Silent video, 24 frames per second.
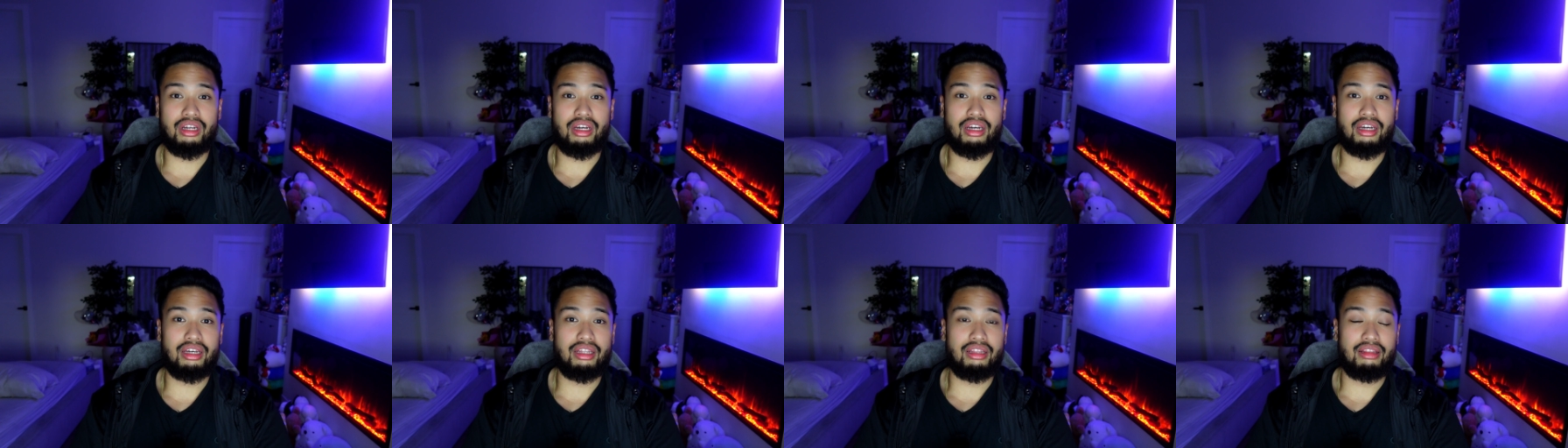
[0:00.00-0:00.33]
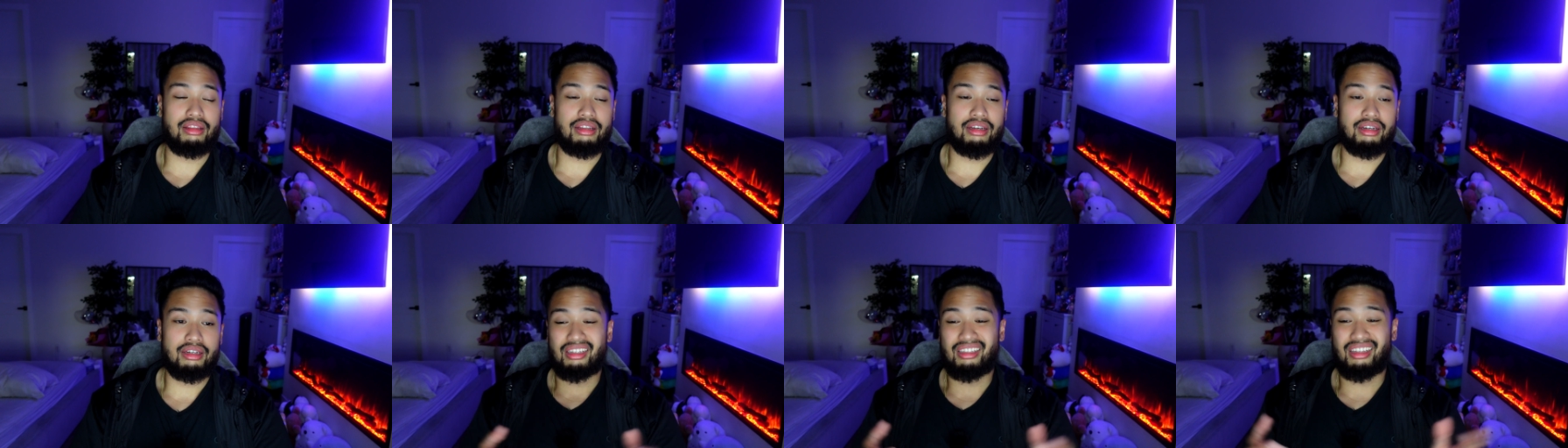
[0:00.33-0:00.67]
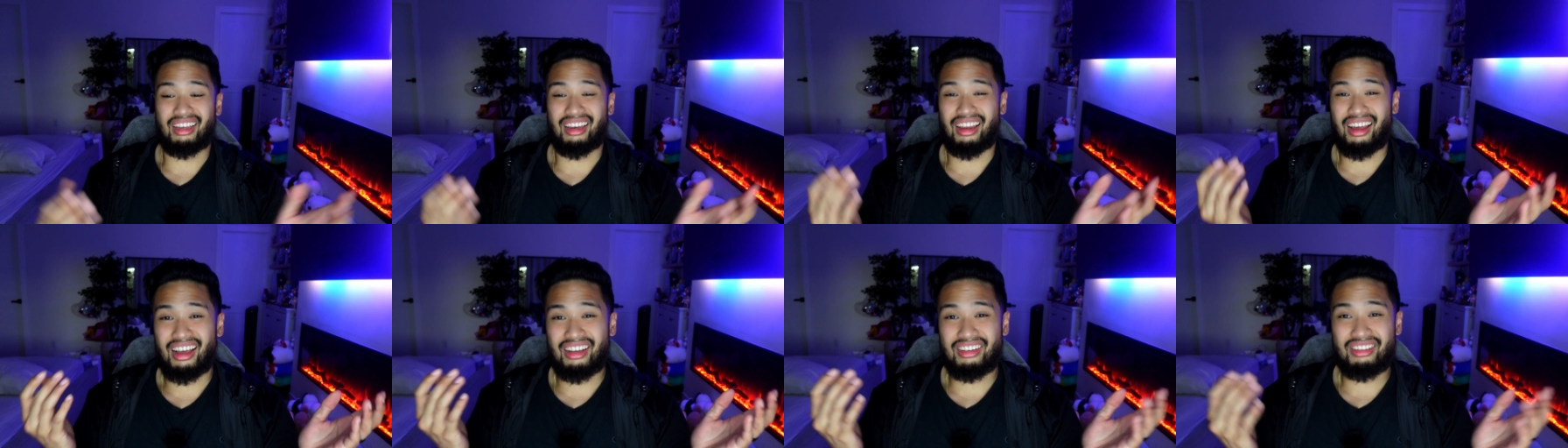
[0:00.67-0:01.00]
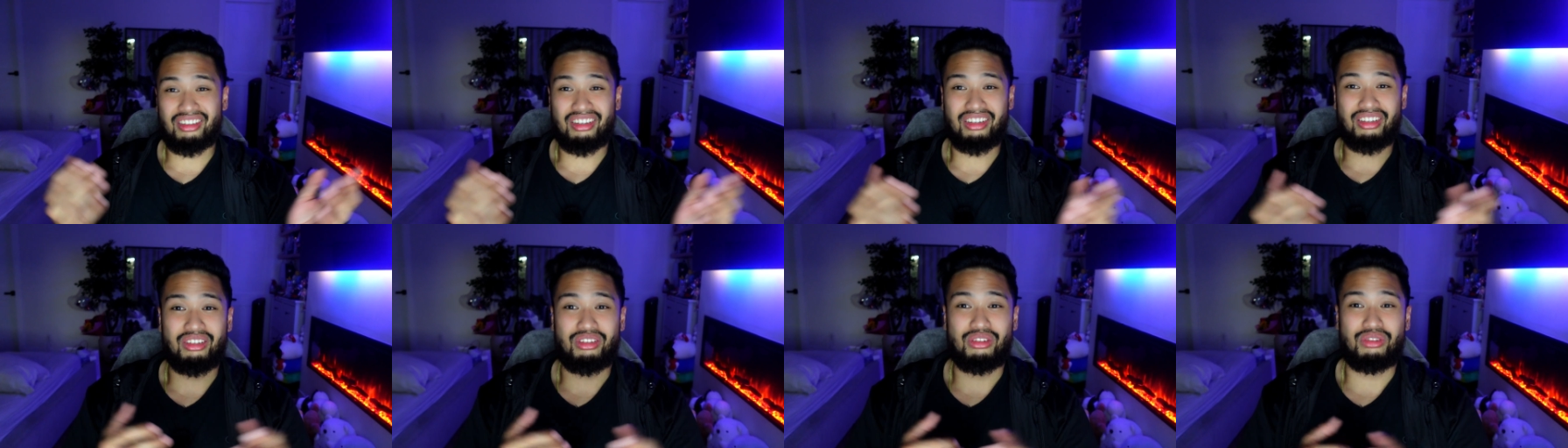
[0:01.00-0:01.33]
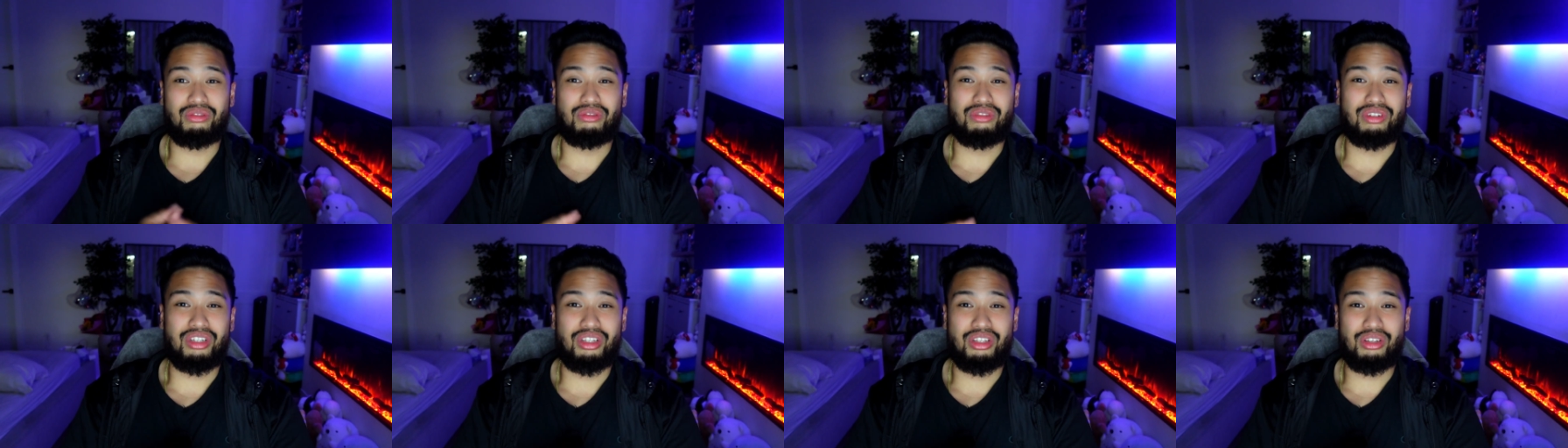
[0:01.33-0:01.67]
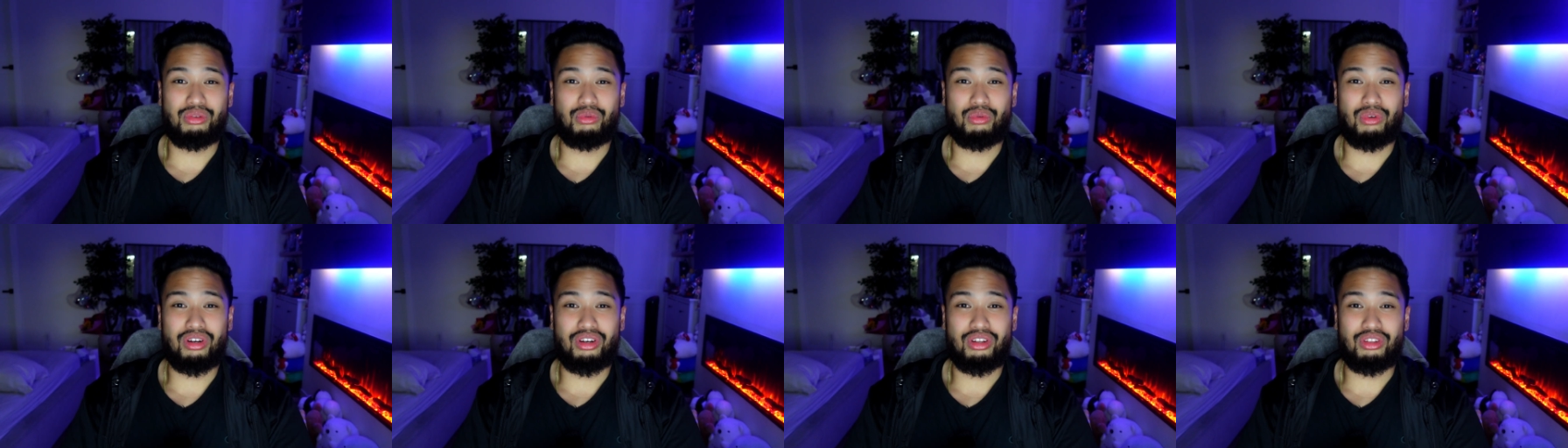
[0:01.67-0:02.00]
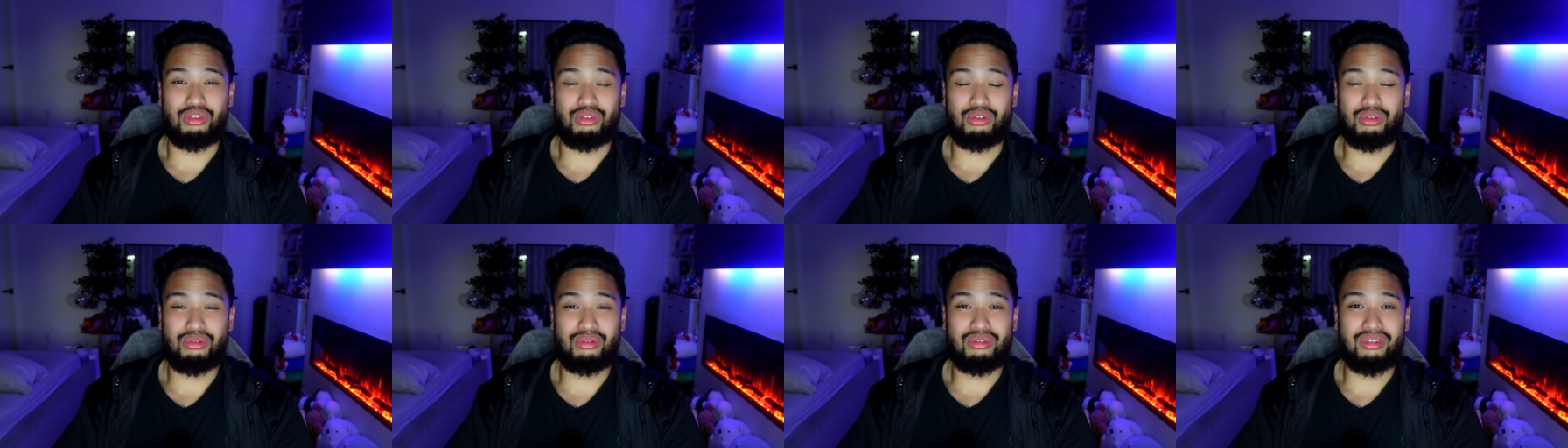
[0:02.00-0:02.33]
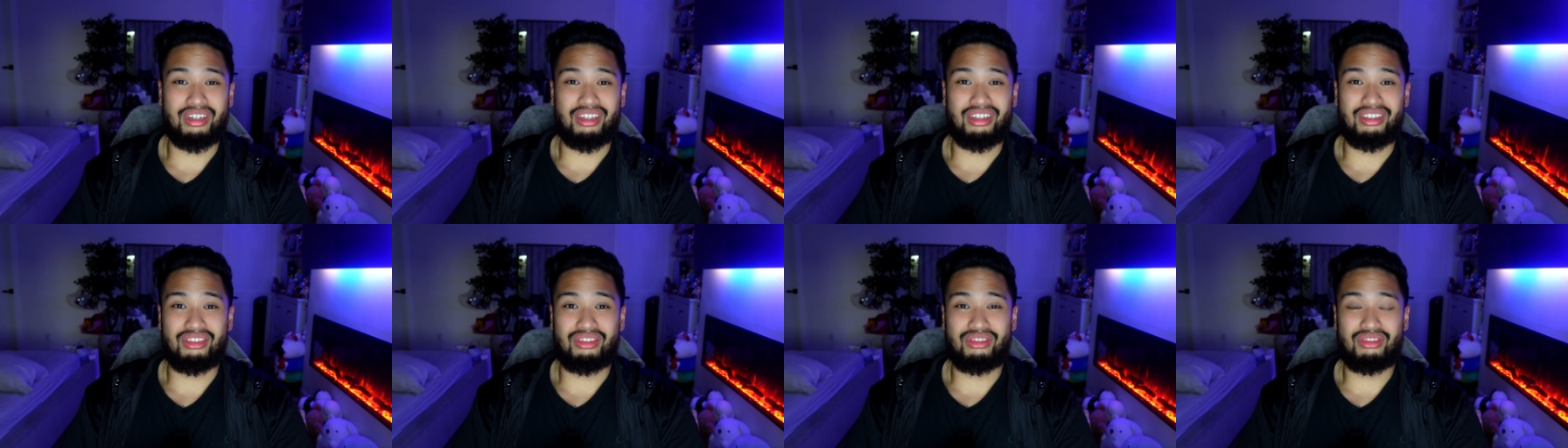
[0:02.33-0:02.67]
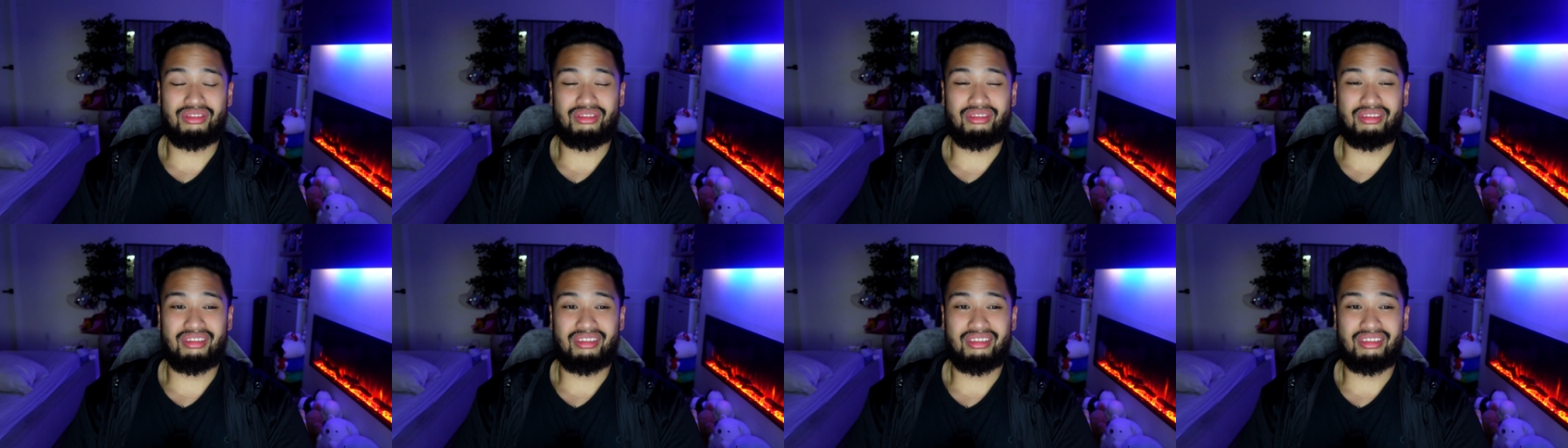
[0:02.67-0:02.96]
and the last thing you really want to do is